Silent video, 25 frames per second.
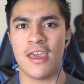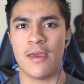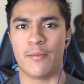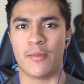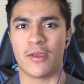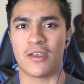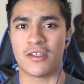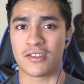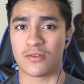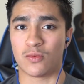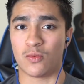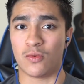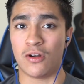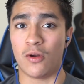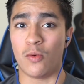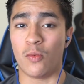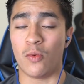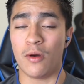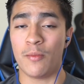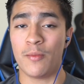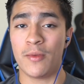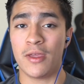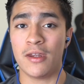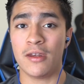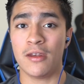Because when a
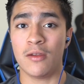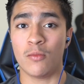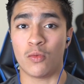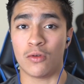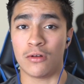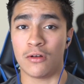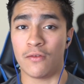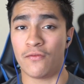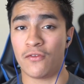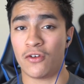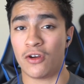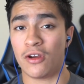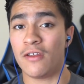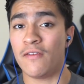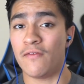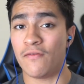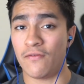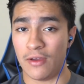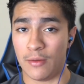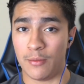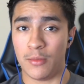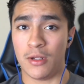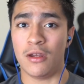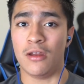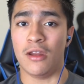woman, when a very
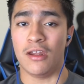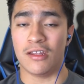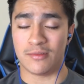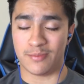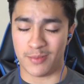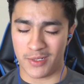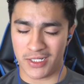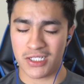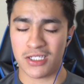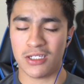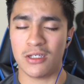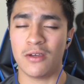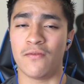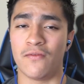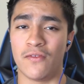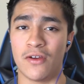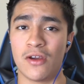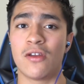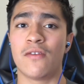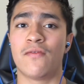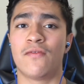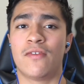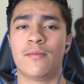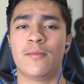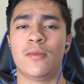feminine, especially a
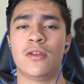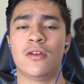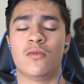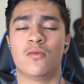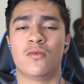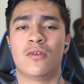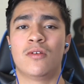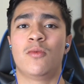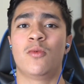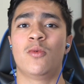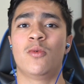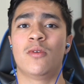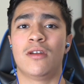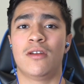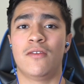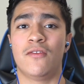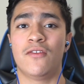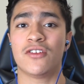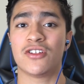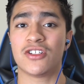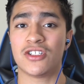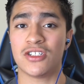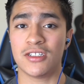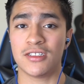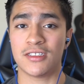very feminine woman,
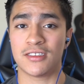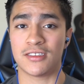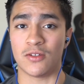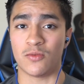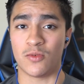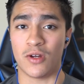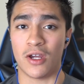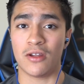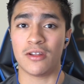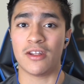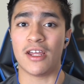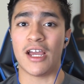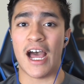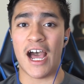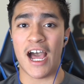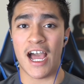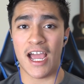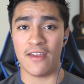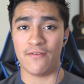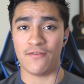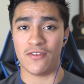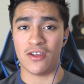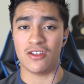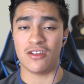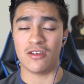whenever she is around a
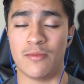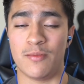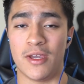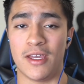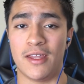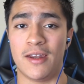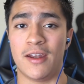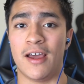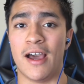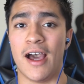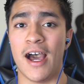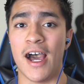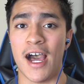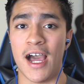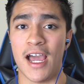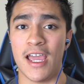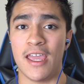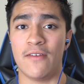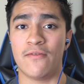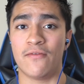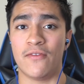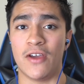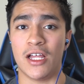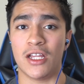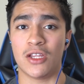high value man, a
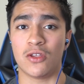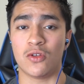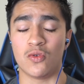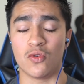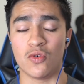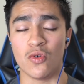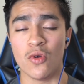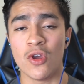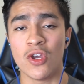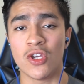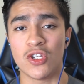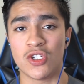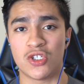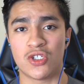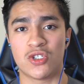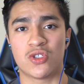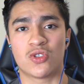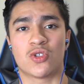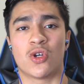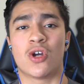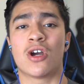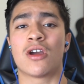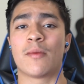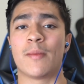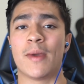high value,
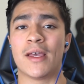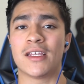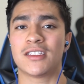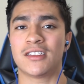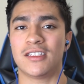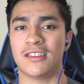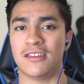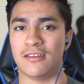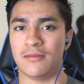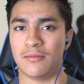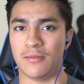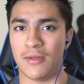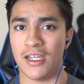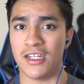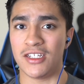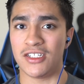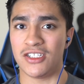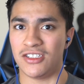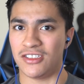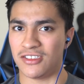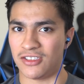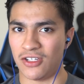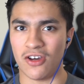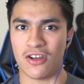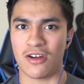strong masculine man,
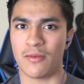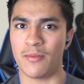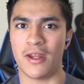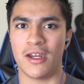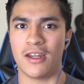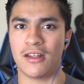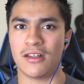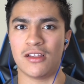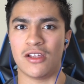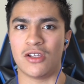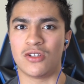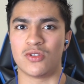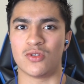she is automatically